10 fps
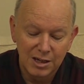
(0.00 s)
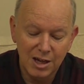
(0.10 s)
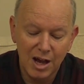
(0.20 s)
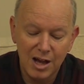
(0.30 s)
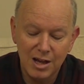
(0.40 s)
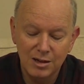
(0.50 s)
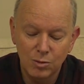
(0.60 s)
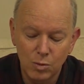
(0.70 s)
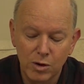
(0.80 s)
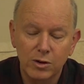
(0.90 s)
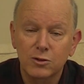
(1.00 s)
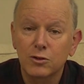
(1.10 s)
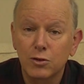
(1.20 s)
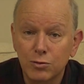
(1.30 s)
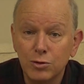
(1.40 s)
God
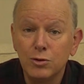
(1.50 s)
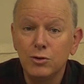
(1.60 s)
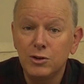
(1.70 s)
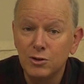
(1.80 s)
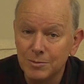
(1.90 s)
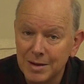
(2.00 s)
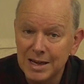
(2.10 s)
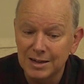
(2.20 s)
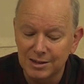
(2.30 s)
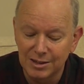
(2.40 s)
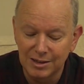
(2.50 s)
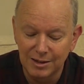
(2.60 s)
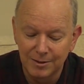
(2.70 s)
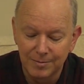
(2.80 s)
works through humanity